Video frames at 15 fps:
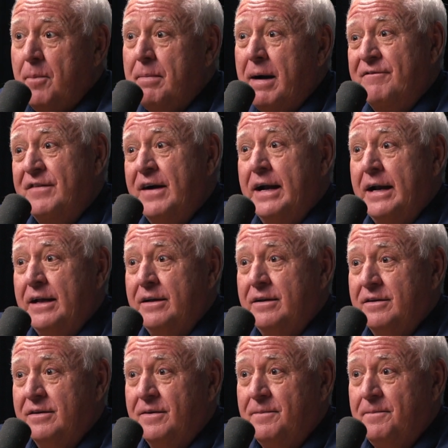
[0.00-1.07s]
by finding
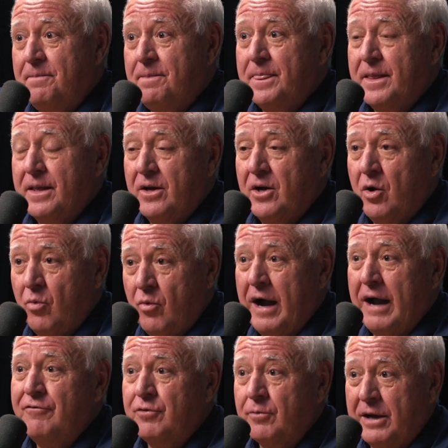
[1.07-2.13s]
a
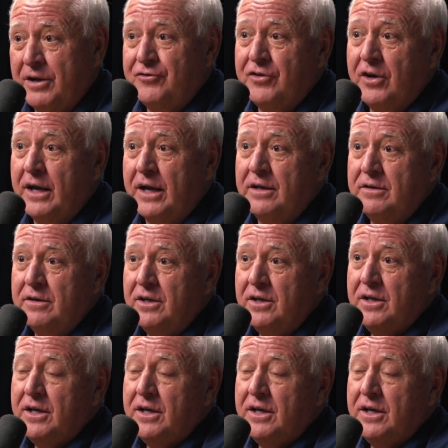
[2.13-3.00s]
wife for my son.